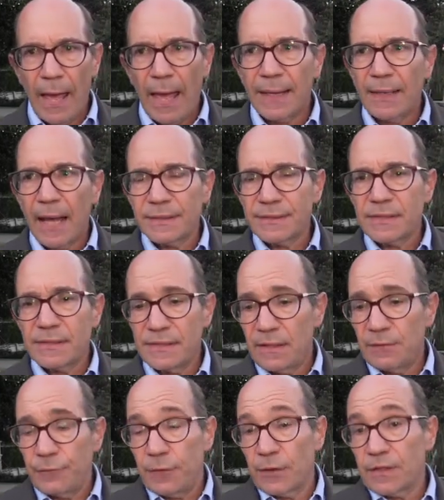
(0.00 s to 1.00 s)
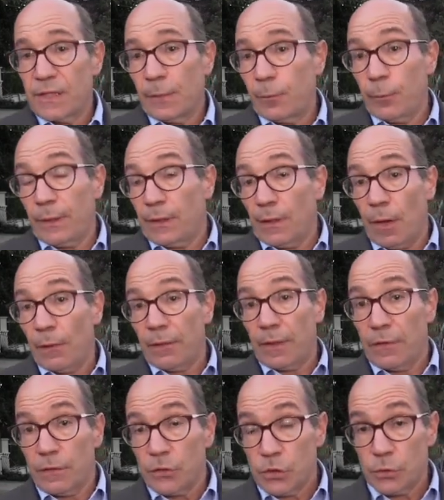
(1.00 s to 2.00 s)
And not to see, for example, we know
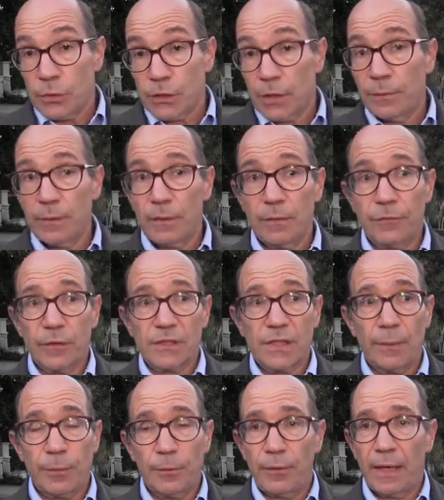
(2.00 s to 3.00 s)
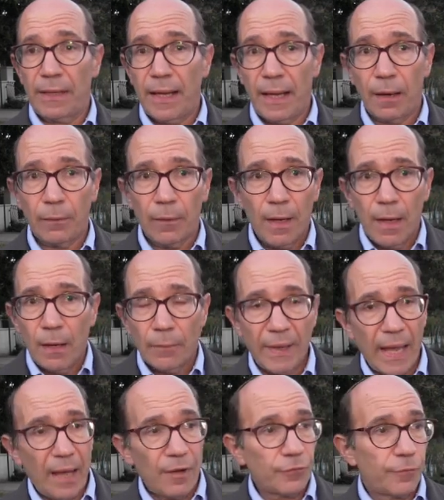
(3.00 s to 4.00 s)
that in the Jewish community, for example, right now,
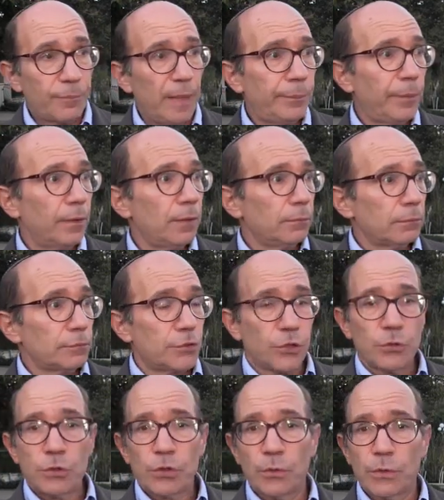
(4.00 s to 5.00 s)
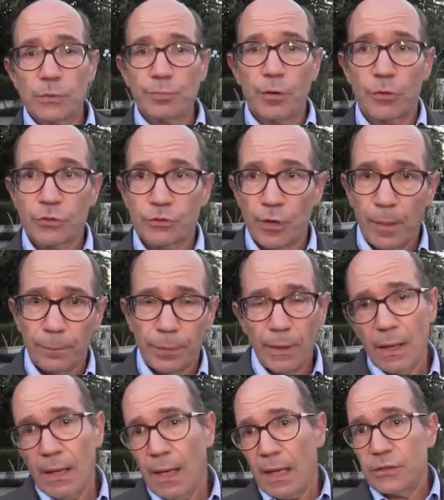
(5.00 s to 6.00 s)
we have Jews who are pro-Trump
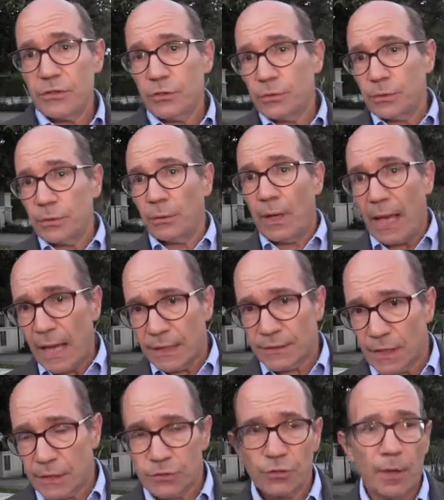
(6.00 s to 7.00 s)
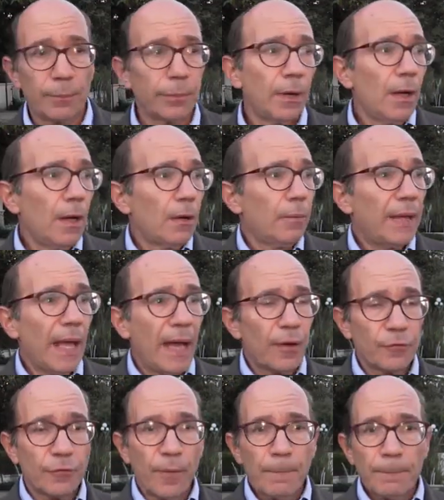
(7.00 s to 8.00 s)
and Jews who are anti-Trump. We
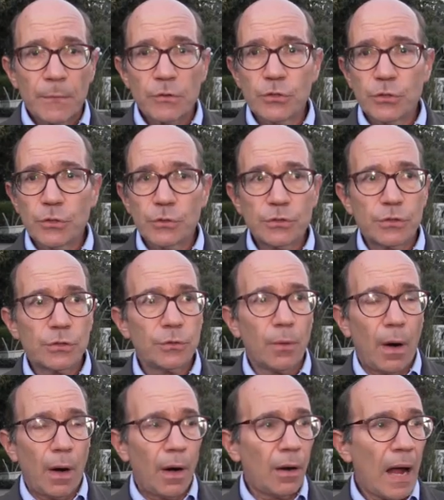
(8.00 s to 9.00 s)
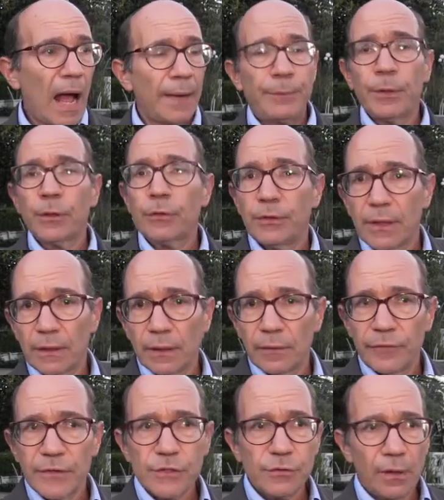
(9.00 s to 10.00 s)
have Jews who are
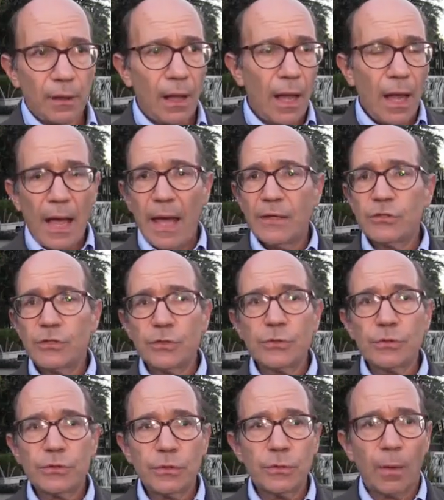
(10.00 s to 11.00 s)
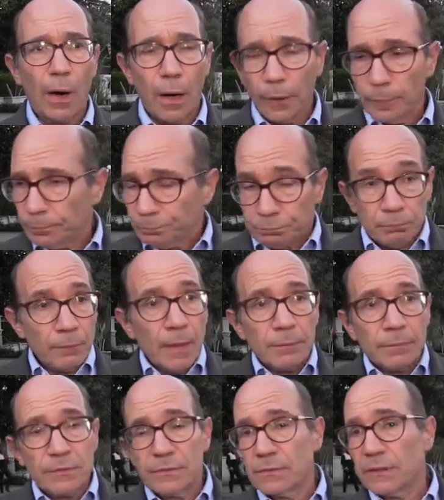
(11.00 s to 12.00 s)
hypercritical of Israel and Jews who are
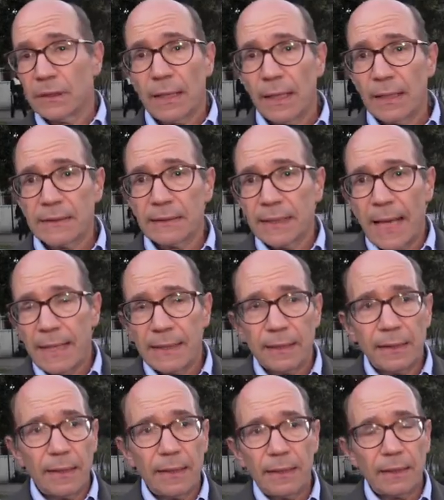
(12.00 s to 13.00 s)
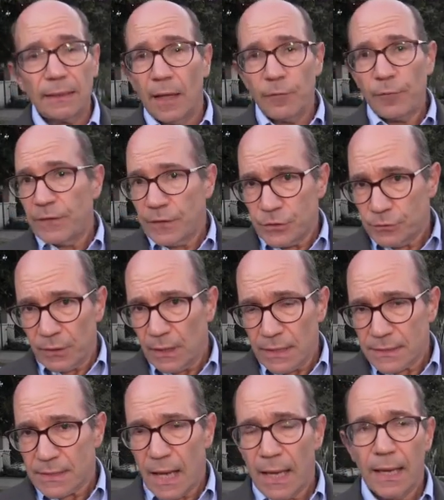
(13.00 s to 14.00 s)
delightedly in love with Israel,
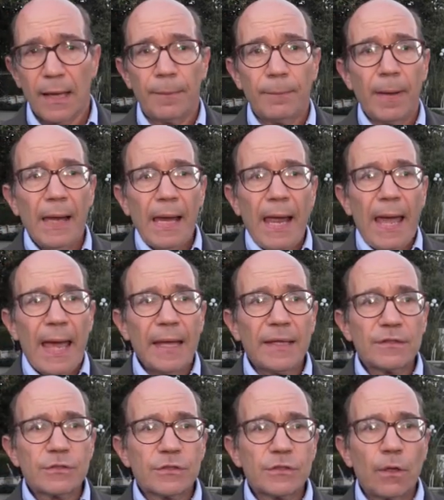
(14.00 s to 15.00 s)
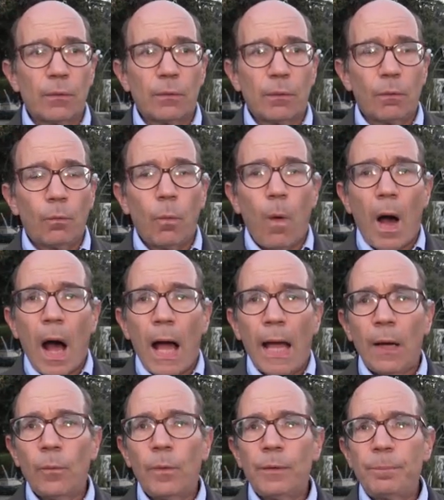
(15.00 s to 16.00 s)
as I am. And so
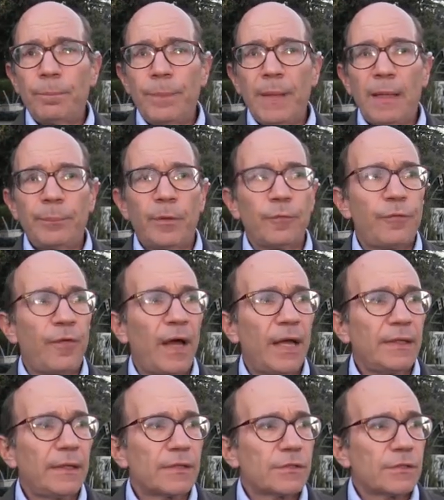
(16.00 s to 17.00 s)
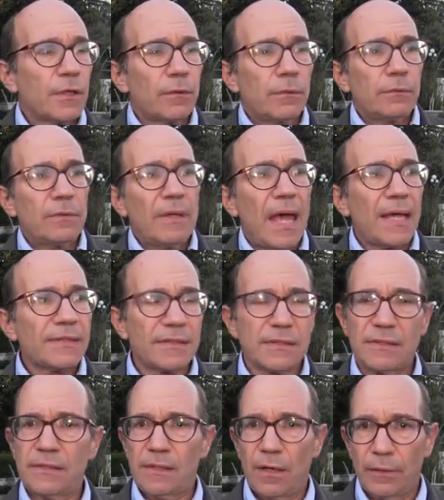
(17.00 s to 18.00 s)
why would people find it so
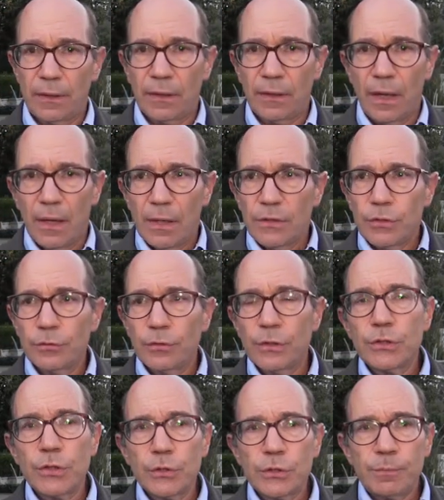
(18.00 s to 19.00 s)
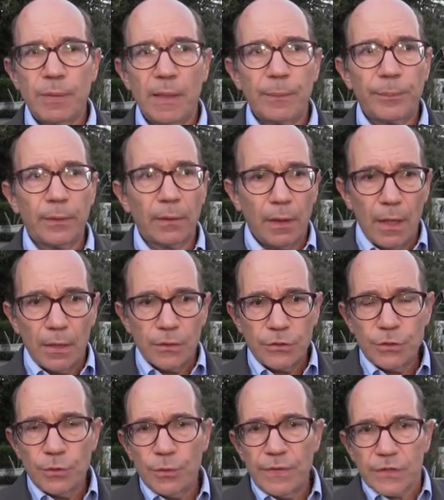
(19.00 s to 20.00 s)
necessary to reduce people
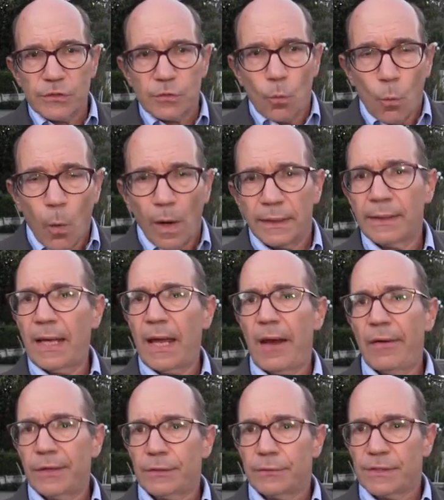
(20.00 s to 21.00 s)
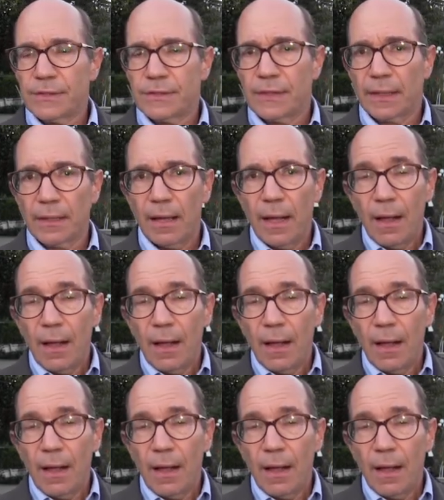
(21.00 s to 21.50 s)
to this one characteristic?